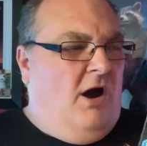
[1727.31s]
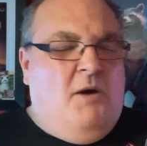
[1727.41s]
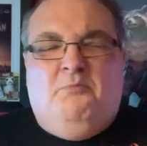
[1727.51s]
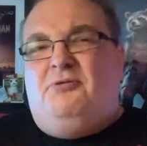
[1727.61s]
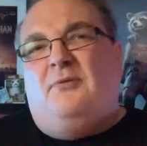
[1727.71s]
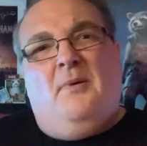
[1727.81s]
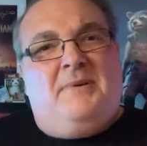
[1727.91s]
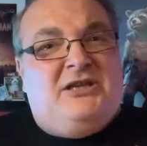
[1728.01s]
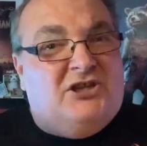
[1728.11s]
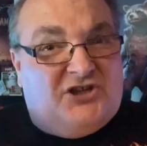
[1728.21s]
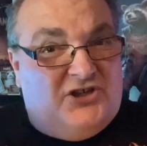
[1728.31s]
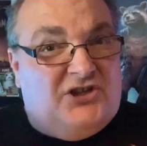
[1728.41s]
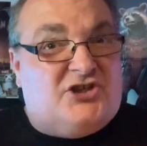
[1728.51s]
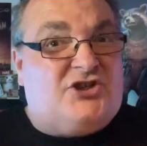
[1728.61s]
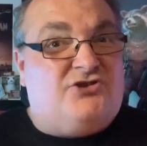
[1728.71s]
I'm probably just going
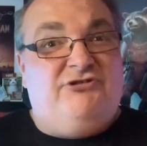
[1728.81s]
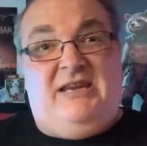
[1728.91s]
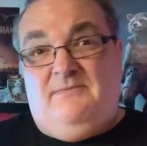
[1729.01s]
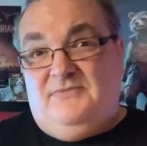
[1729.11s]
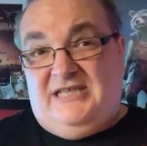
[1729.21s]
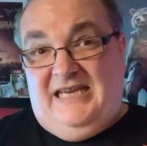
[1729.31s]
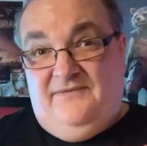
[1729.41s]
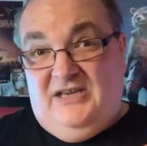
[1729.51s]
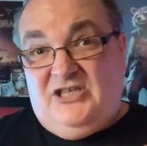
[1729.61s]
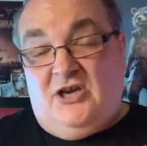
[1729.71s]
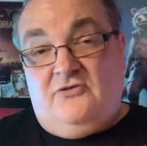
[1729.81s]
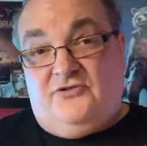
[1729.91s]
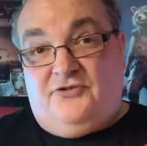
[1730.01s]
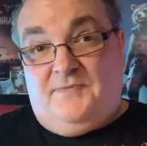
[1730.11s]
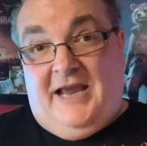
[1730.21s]
to stream TV shows
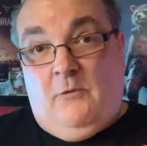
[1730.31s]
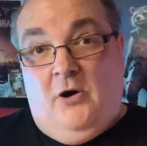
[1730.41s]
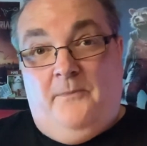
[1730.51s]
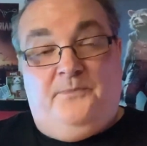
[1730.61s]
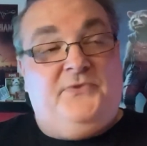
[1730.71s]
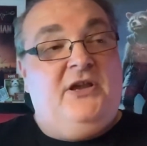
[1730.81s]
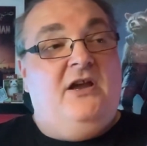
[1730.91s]
from now on.